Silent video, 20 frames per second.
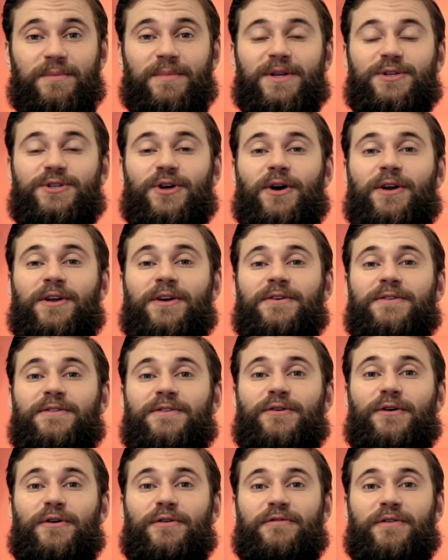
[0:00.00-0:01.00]
to be joining us
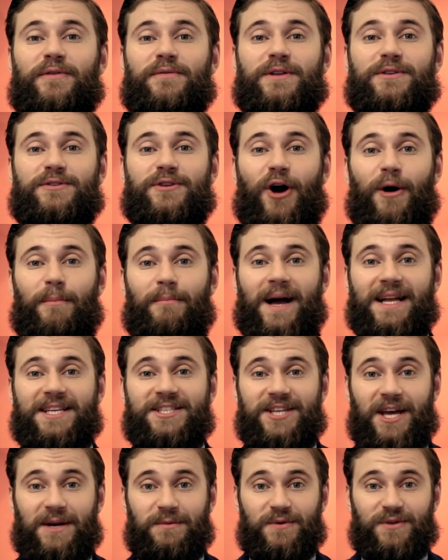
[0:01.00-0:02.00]
going through the Topman
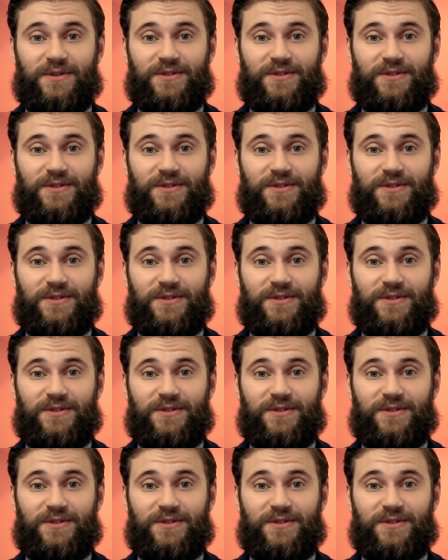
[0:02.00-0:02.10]
General